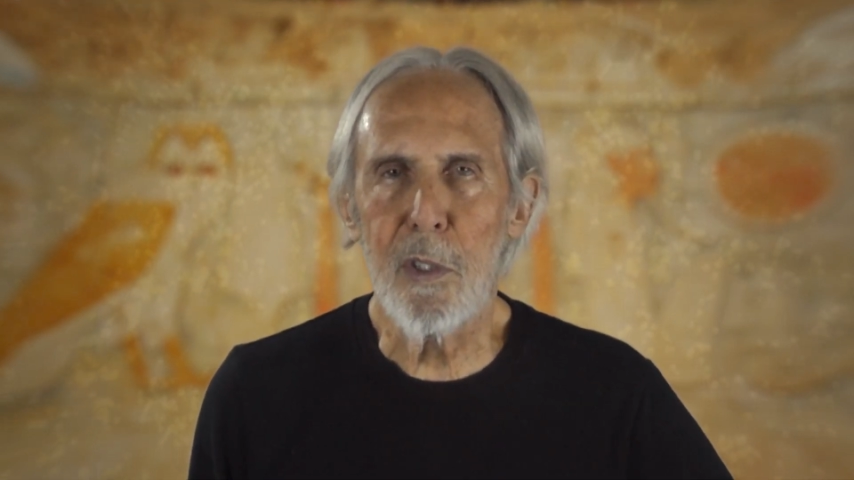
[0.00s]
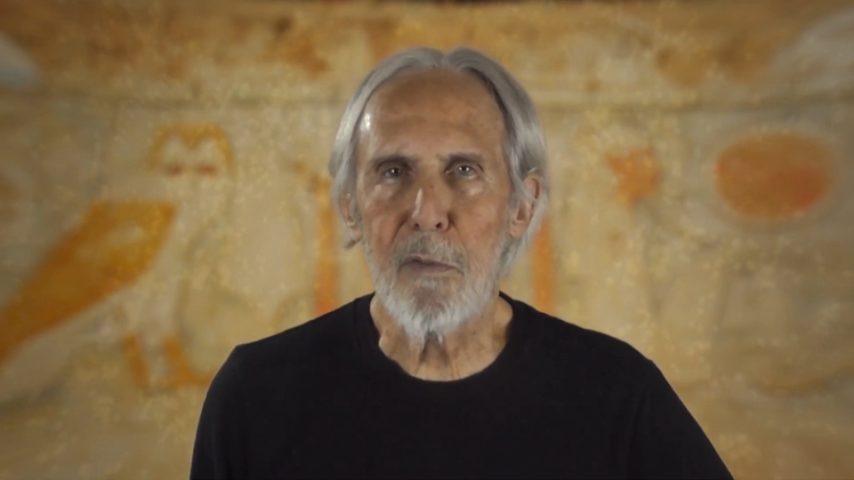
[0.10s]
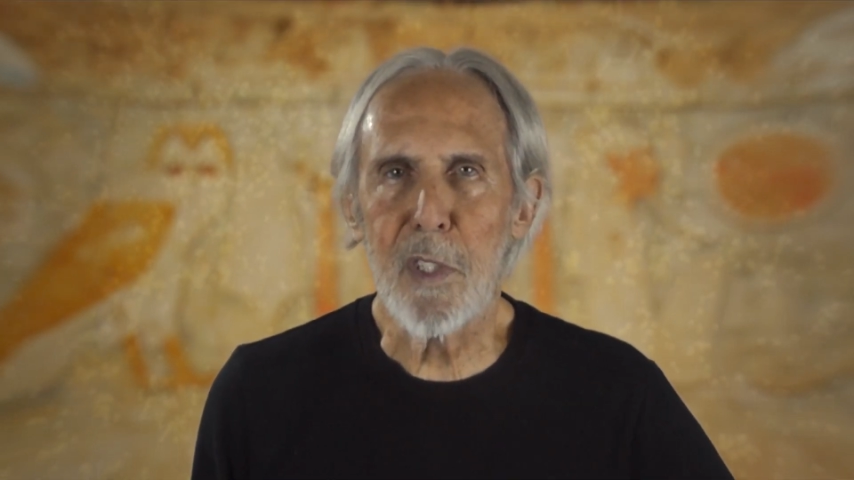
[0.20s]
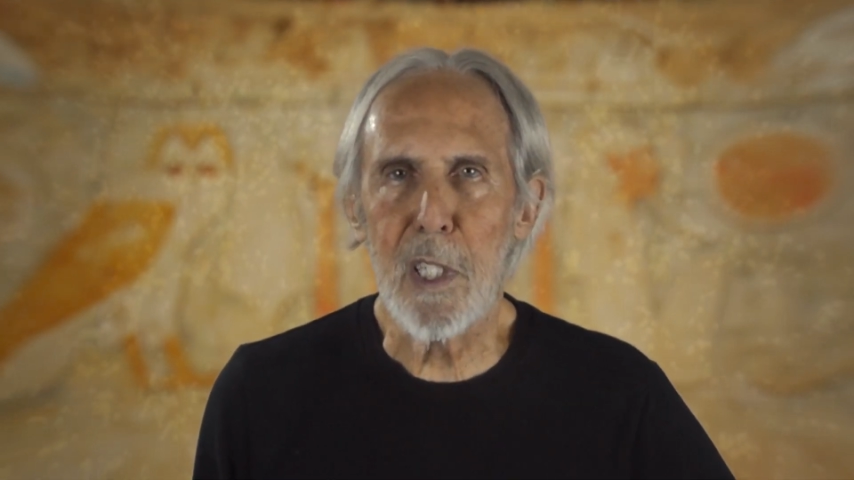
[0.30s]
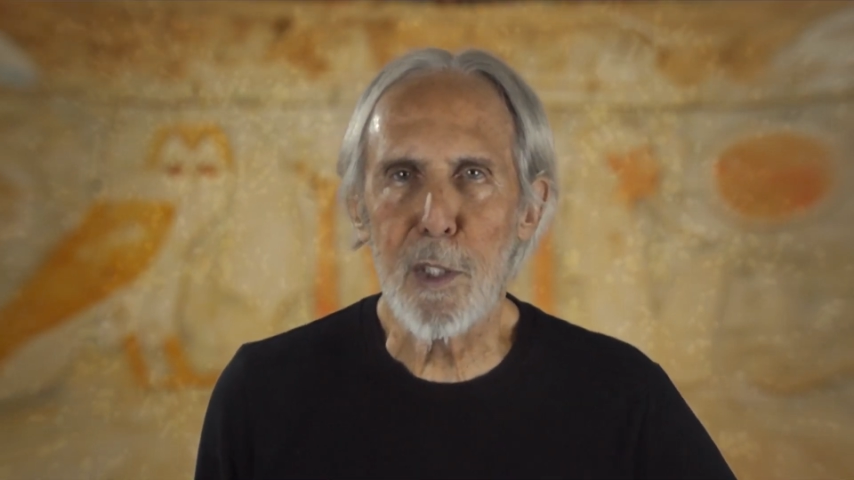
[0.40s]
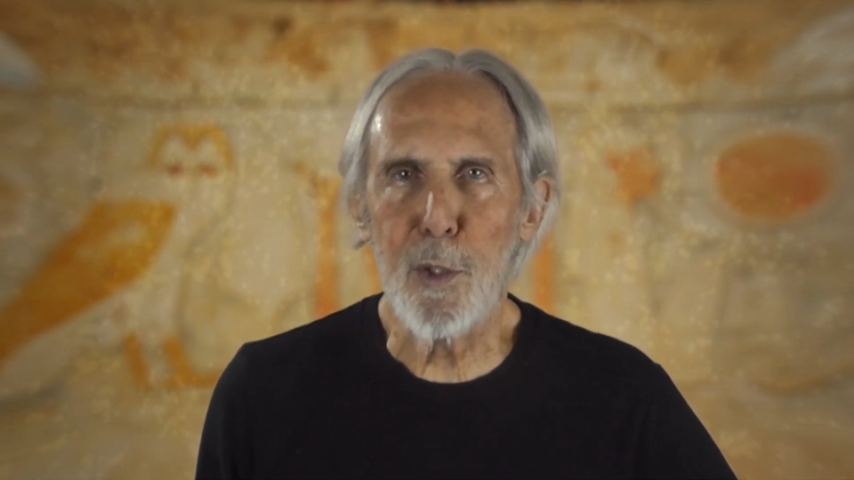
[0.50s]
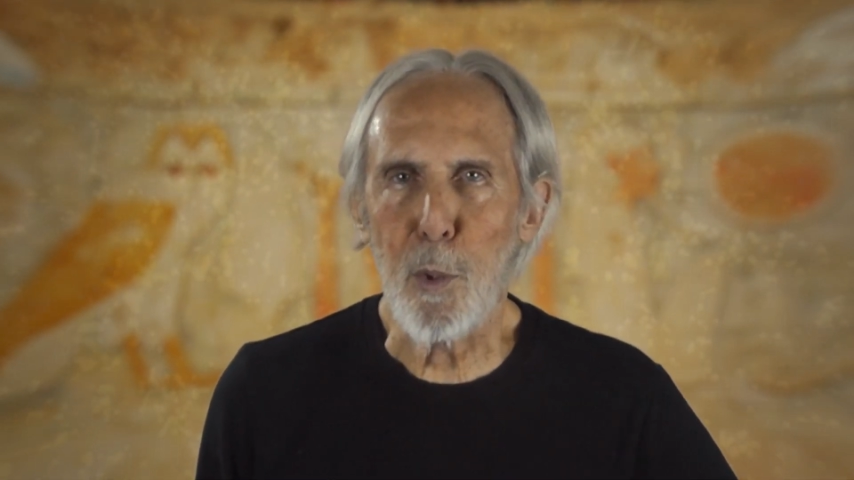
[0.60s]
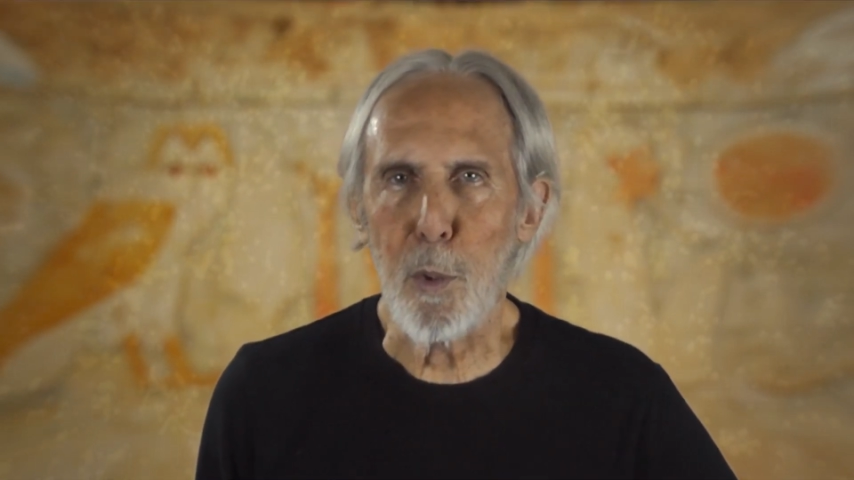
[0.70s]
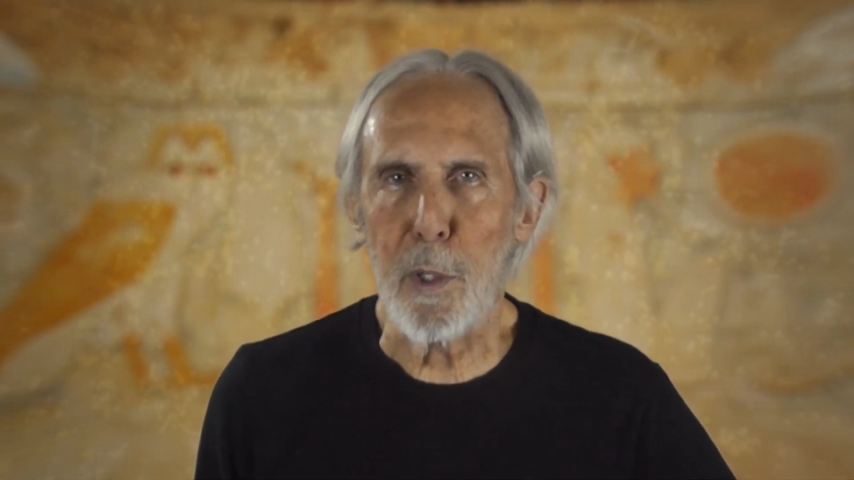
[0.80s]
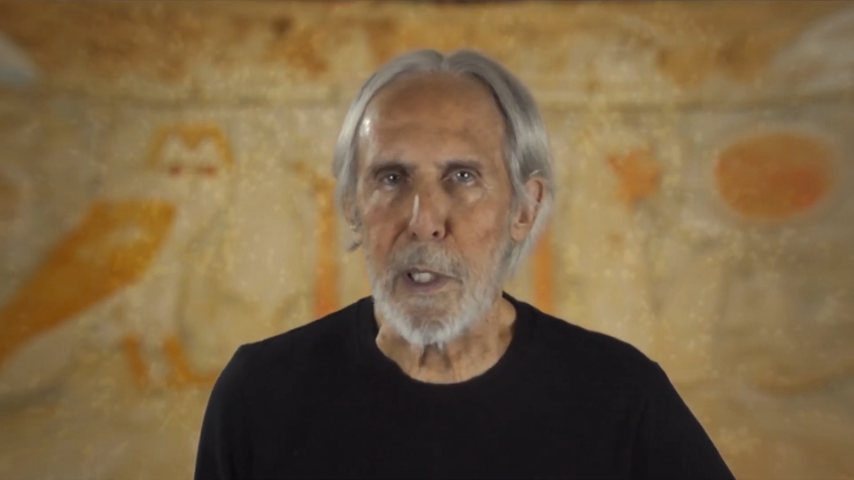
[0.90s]
of sexual
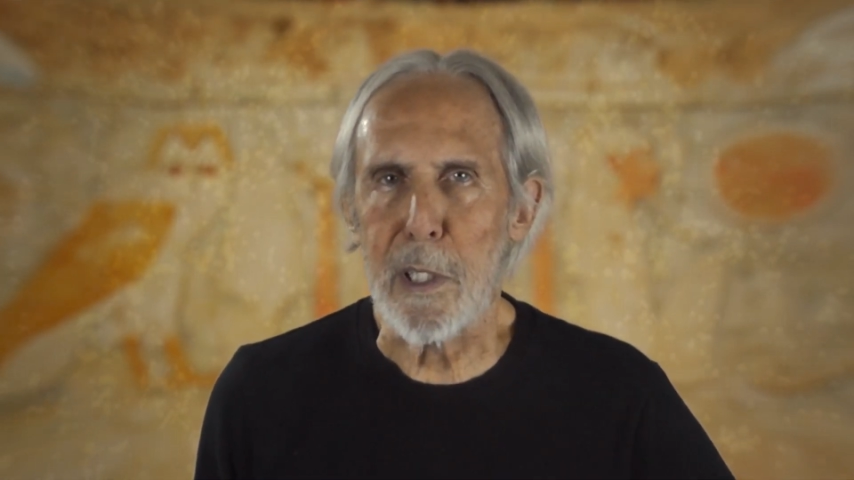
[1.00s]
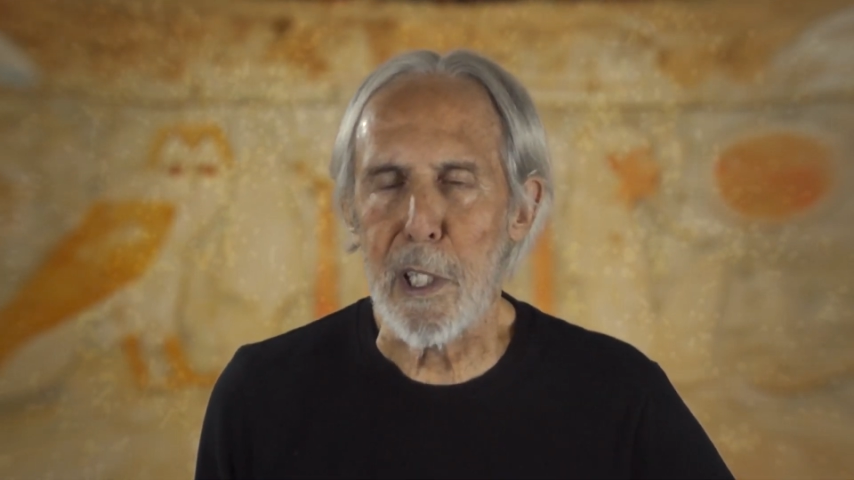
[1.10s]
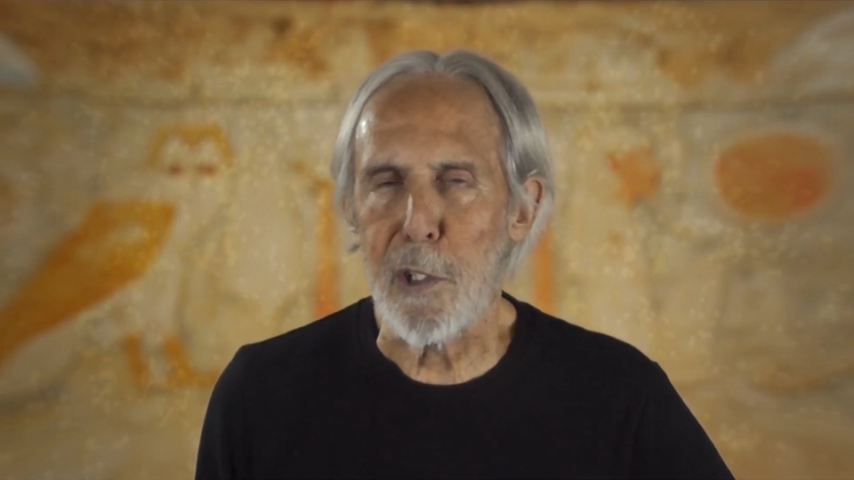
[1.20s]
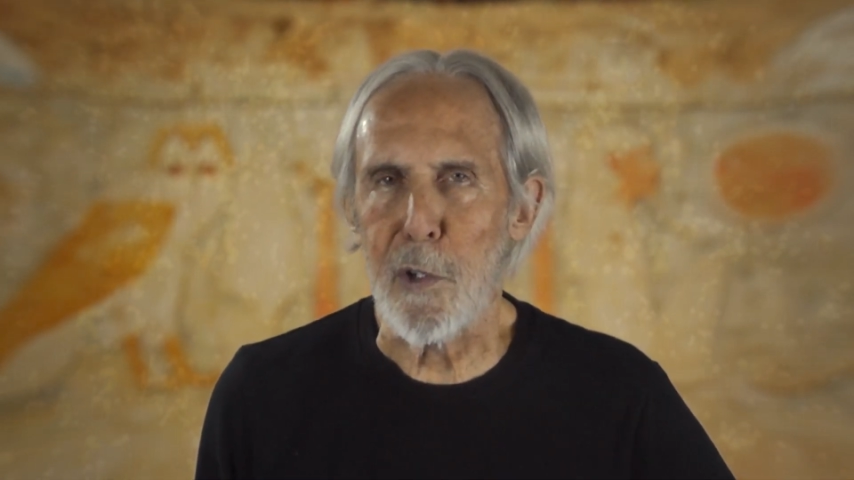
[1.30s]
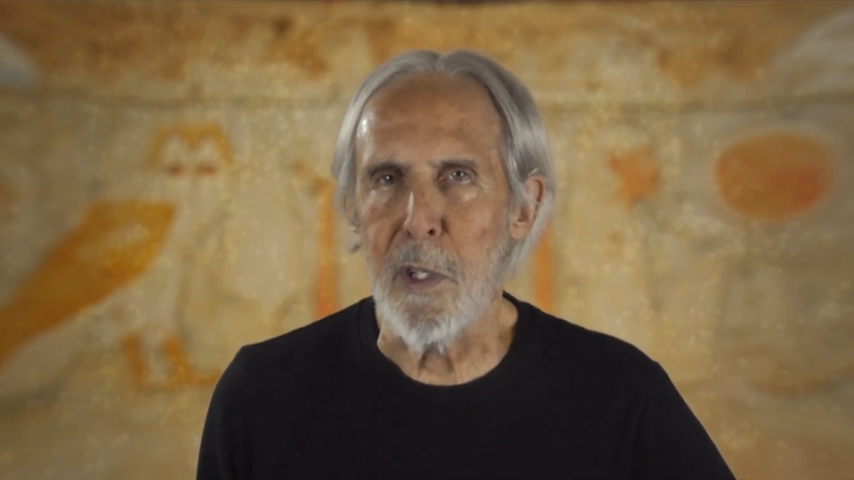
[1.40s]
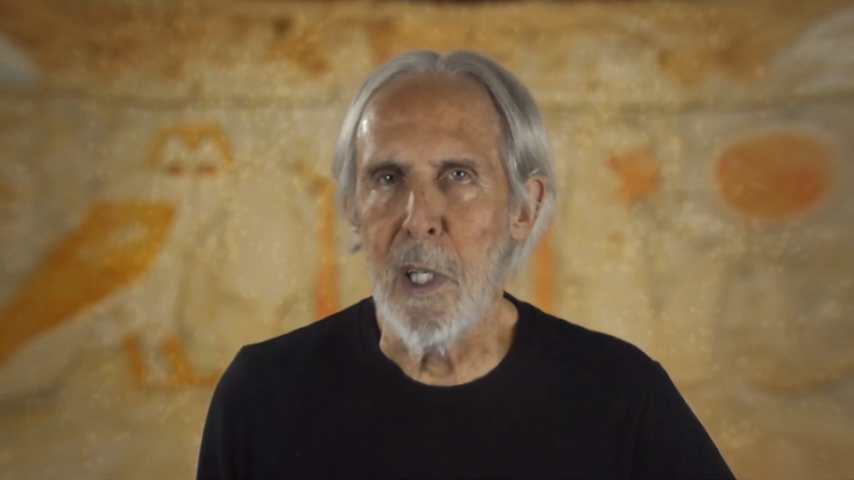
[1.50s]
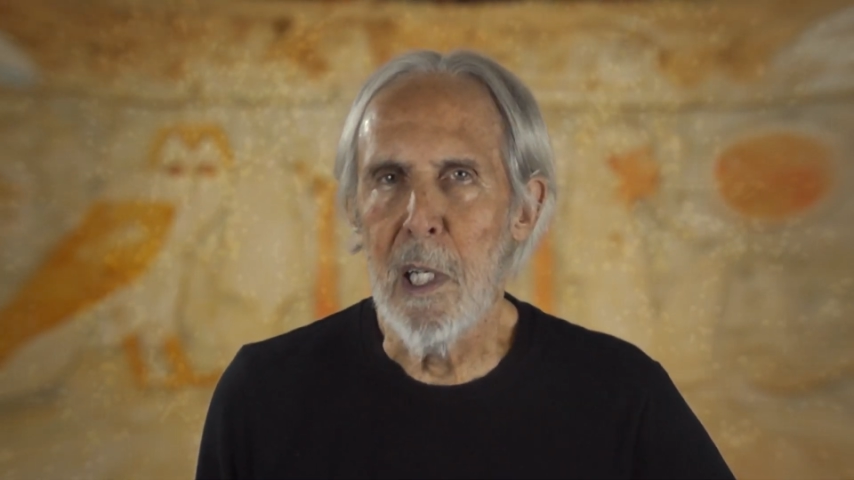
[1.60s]
orientation